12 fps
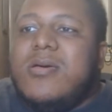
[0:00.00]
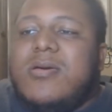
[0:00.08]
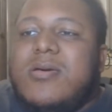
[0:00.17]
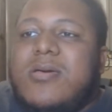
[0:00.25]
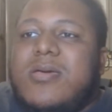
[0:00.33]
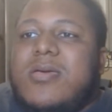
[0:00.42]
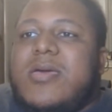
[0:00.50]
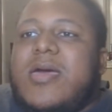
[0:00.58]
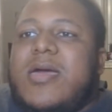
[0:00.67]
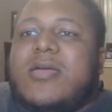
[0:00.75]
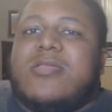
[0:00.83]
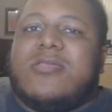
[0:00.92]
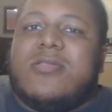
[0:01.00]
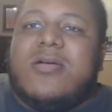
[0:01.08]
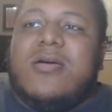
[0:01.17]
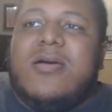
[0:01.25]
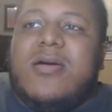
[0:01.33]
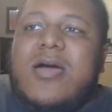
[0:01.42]
Yeah, because
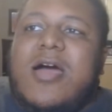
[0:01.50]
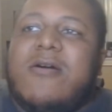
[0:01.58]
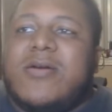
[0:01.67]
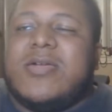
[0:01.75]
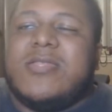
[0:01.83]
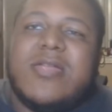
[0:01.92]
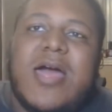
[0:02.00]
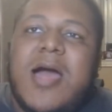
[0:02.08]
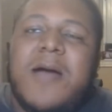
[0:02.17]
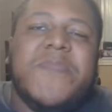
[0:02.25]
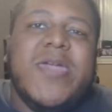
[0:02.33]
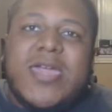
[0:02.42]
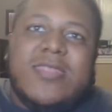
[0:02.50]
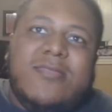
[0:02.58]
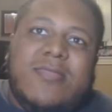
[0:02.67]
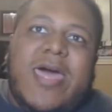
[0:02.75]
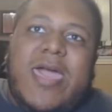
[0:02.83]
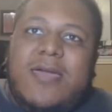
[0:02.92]
I'm thinking
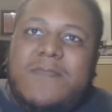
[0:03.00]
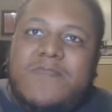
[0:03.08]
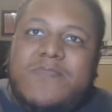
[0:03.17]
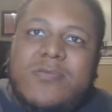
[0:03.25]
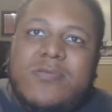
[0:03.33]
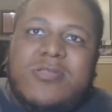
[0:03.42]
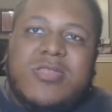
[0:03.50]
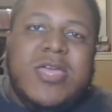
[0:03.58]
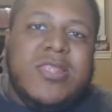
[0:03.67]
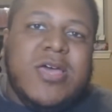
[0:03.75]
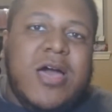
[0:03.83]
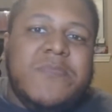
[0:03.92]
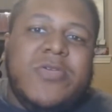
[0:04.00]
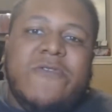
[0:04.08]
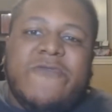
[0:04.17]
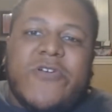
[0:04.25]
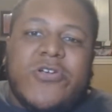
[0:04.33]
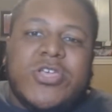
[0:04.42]
like CW
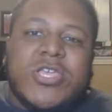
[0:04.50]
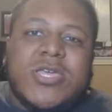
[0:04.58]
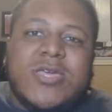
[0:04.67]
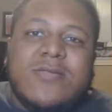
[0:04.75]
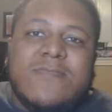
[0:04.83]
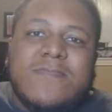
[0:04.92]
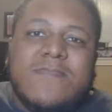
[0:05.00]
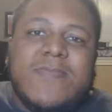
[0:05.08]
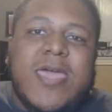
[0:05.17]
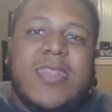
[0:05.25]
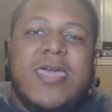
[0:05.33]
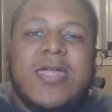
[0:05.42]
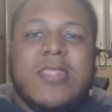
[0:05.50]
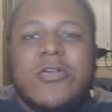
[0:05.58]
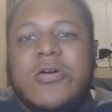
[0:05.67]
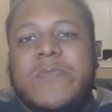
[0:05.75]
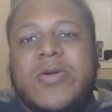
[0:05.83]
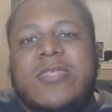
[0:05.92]
version and then a little
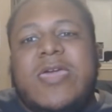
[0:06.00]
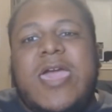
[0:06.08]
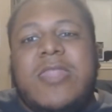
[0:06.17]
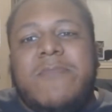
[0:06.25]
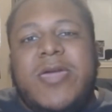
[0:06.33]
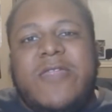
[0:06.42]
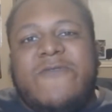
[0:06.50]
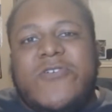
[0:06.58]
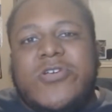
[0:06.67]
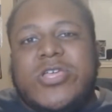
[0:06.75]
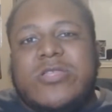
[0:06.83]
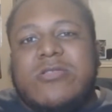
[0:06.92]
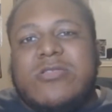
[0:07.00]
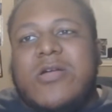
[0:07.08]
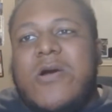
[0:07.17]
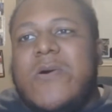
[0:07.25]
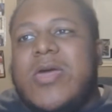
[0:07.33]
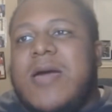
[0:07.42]
bit of the animated version or
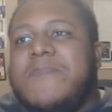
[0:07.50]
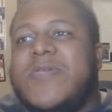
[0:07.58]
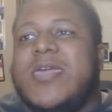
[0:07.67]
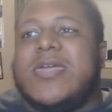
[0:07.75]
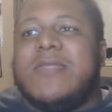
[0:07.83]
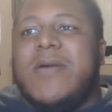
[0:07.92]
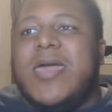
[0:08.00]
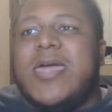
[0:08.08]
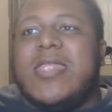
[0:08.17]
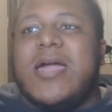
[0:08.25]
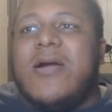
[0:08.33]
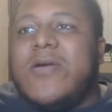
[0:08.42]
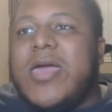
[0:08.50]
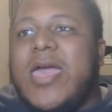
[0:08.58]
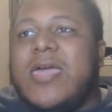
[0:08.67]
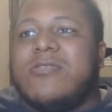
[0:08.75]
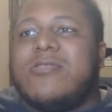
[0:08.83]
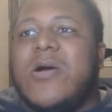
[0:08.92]
so, and I'm thinking in my head like,
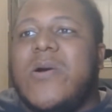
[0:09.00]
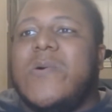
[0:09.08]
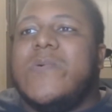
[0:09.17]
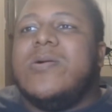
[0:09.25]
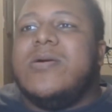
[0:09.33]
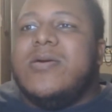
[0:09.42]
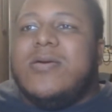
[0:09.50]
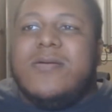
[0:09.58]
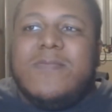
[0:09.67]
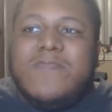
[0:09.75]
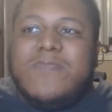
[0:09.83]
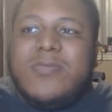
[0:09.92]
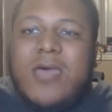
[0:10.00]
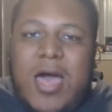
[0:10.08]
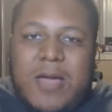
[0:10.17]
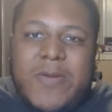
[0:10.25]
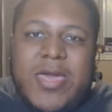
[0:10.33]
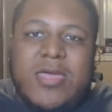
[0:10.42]
okay, so
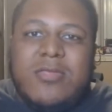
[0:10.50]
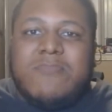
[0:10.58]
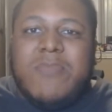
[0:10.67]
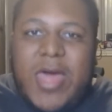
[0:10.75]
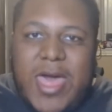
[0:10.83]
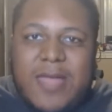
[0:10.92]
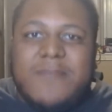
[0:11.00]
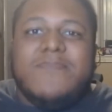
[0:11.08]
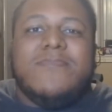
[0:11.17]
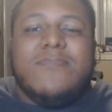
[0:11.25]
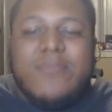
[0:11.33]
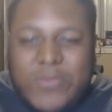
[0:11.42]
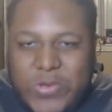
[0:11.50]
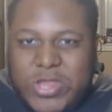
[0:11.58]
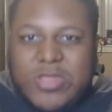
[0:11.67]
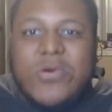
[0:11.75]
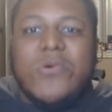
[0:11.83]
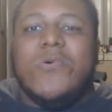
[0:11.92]
Hawkman's black, which is
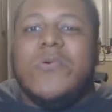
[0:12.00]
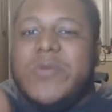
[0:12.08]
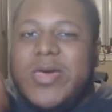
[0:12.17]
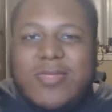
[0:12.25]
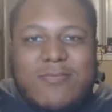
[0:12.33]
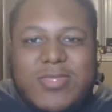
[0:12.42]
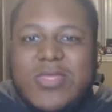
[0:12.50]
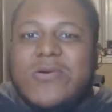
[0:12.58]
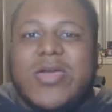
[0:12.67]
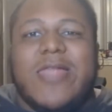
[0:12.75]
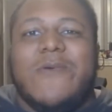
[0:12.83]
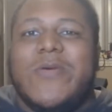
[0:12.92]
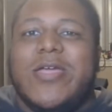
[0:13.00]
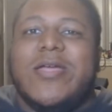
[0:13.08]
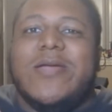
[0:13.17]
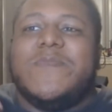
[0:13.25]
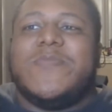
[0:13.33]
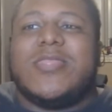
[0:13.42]
cool but still kind of
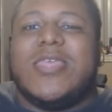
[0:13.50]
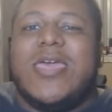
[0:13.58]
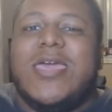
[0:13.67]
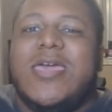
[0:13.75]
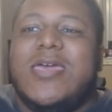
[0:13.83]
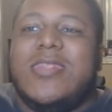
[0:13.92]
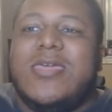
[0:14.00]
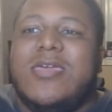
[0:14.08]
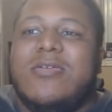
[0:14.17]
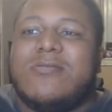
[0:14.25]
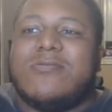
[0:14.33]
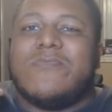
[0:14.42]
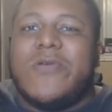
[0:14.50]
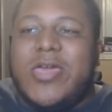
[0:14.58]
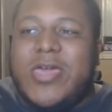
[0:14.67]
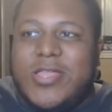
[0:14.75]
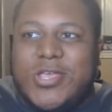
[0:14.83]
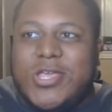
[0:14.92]
weird, but then he's
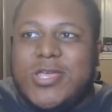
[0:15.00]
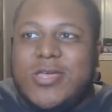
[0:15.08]
rich.